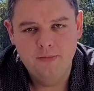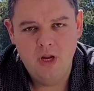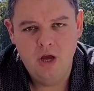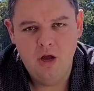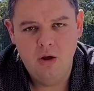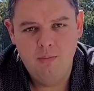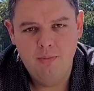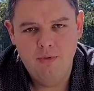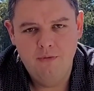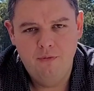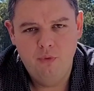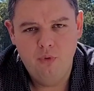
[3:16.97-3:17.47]

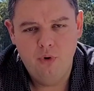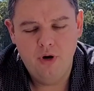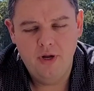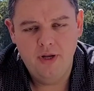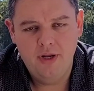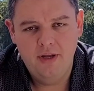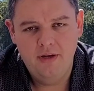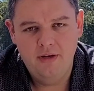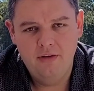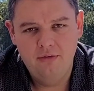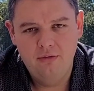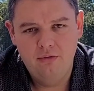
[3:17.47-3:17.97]
Now, before I
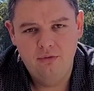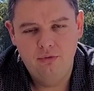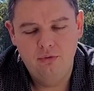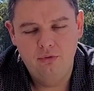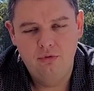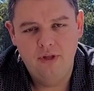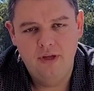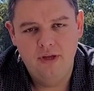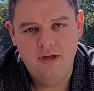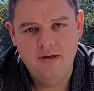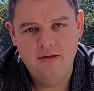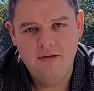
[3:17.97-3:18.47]
get into
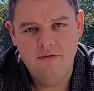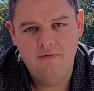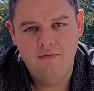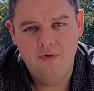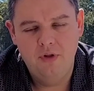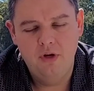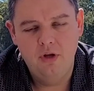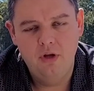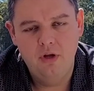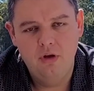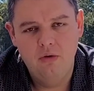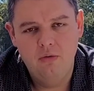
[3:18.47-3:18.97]
today's
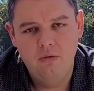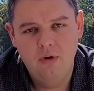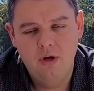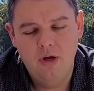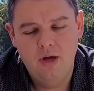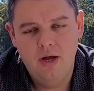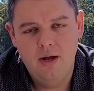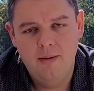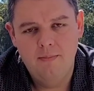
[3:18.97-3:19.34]
video,